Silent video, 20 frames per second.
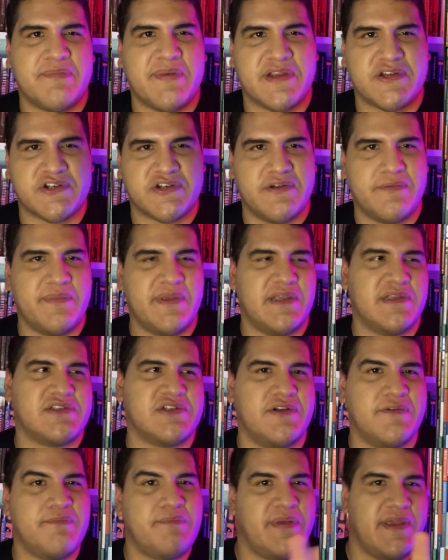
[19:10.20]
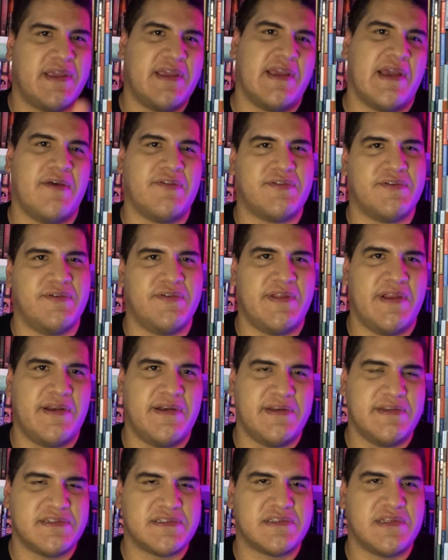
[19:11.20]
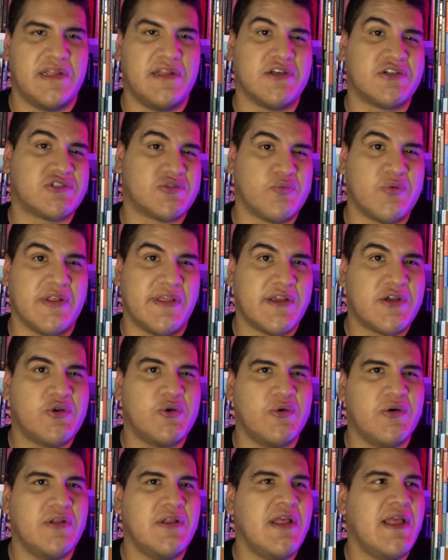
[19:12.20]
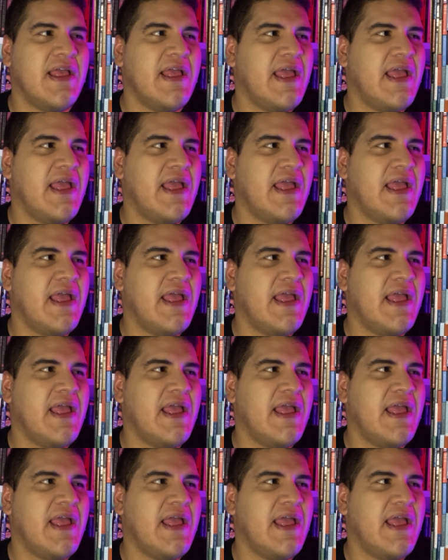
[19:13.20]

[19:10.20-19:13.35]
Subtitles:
a picture of me sort of peeking out through there. It looks really cool.